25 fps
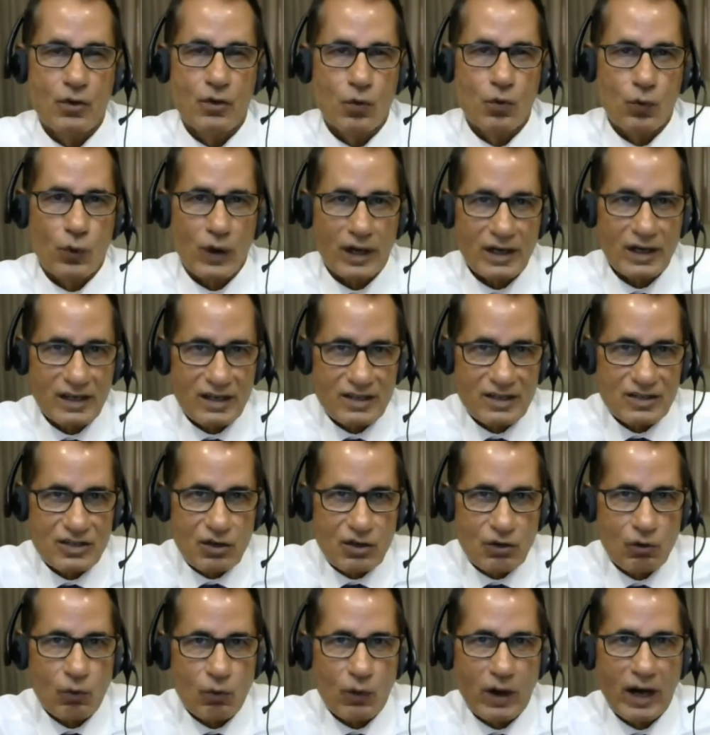What is
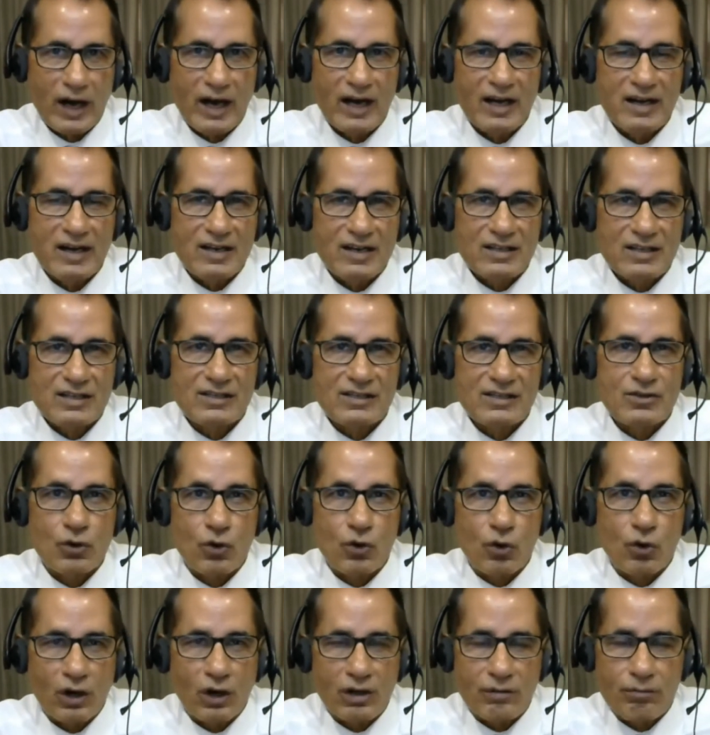required is
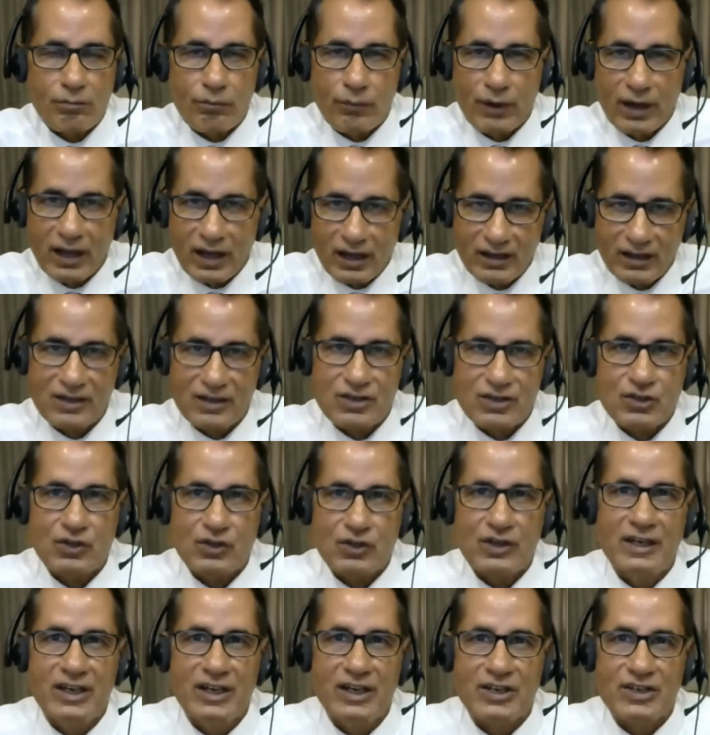not mere
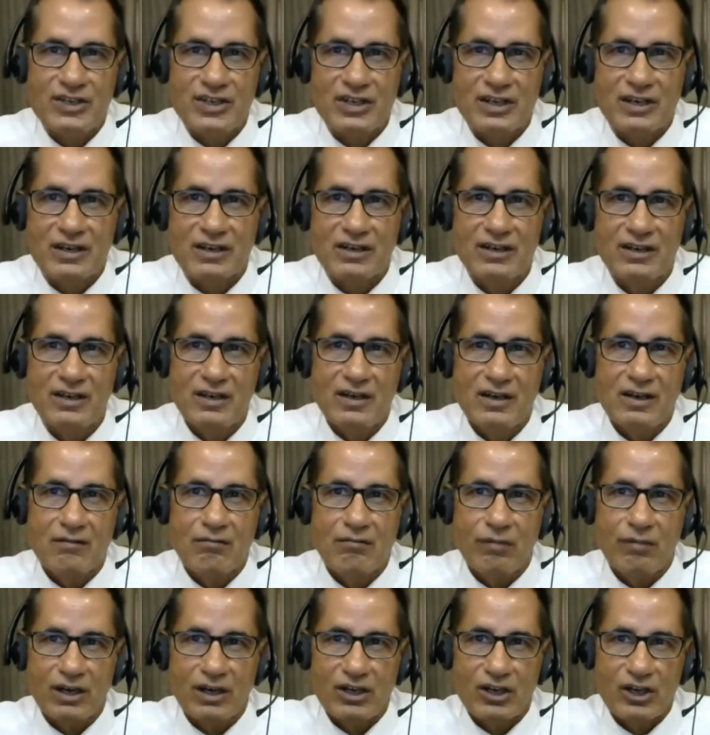consolidation,
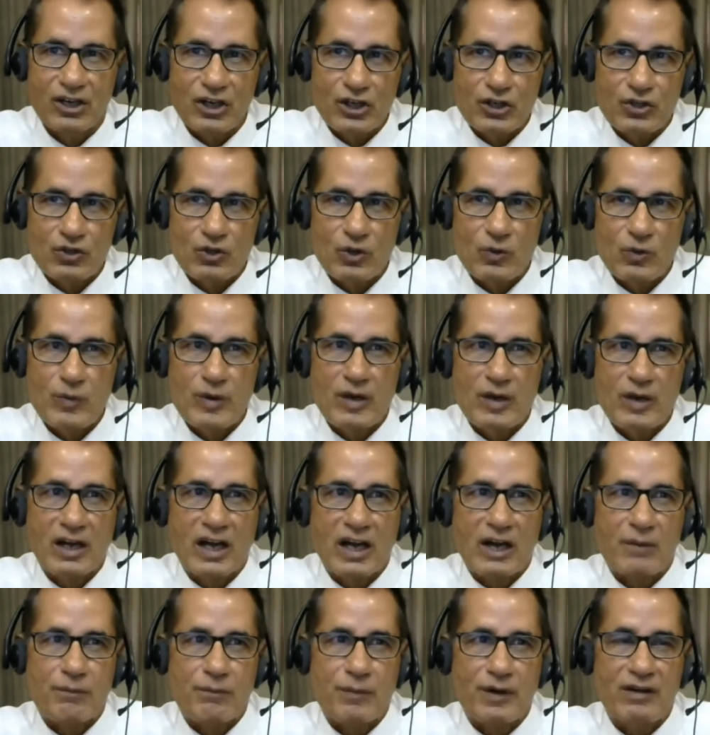but it should be
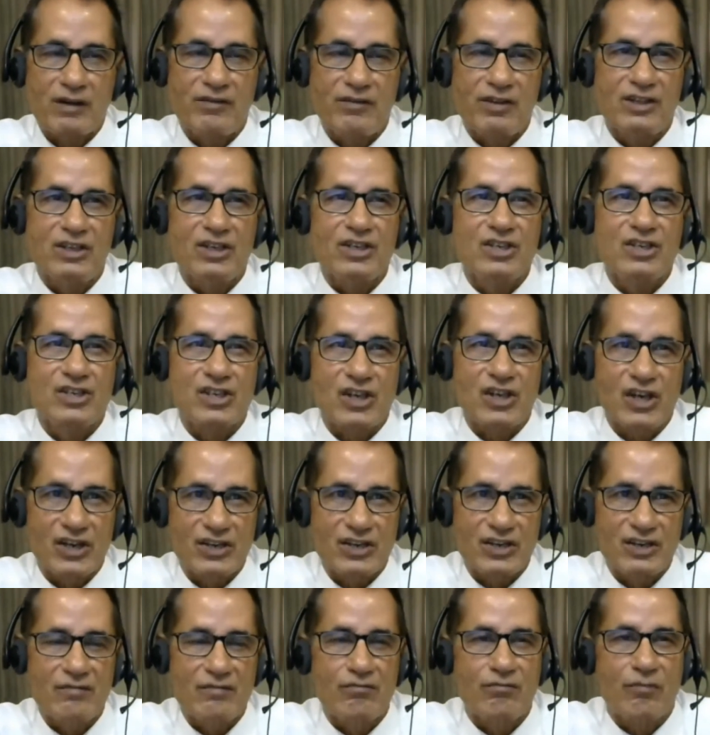coupled with the
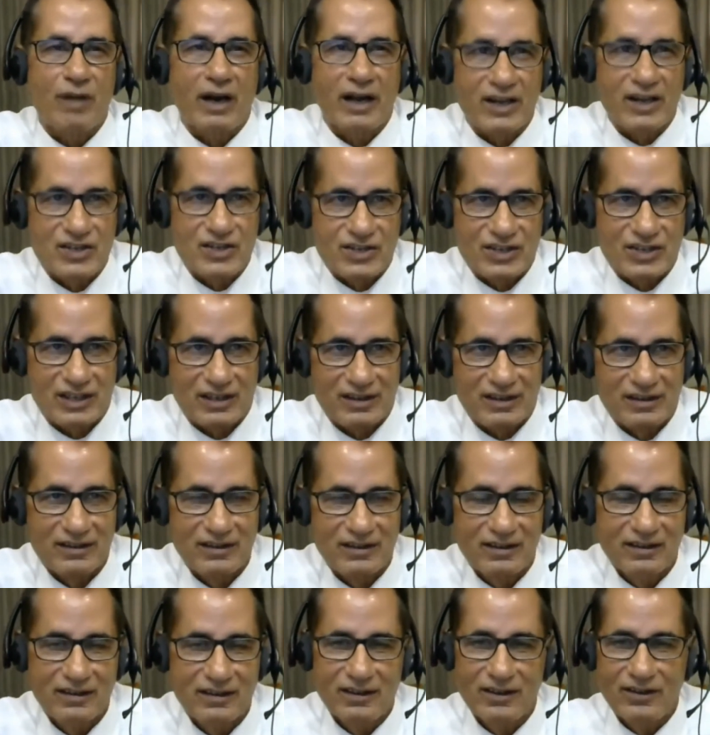change in mindset.
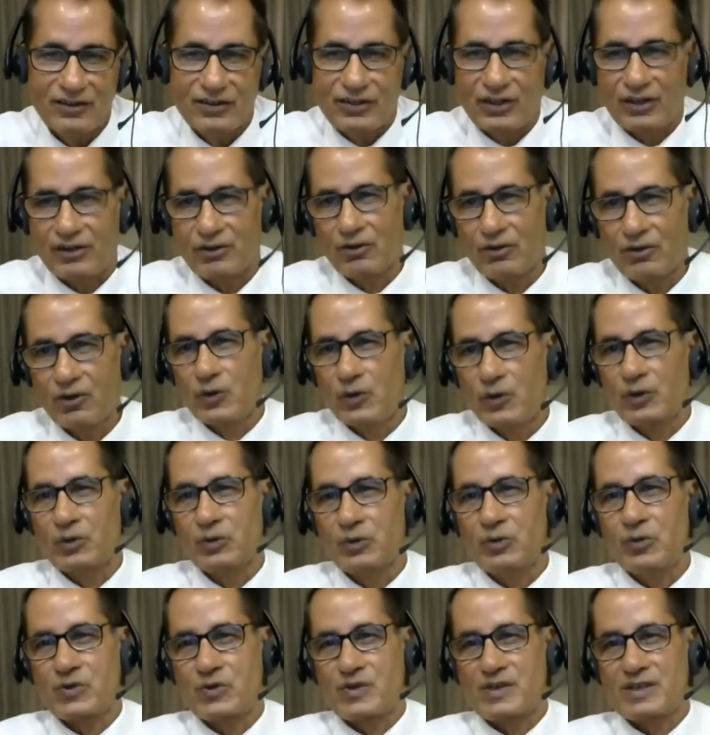Sir, over to you, sir.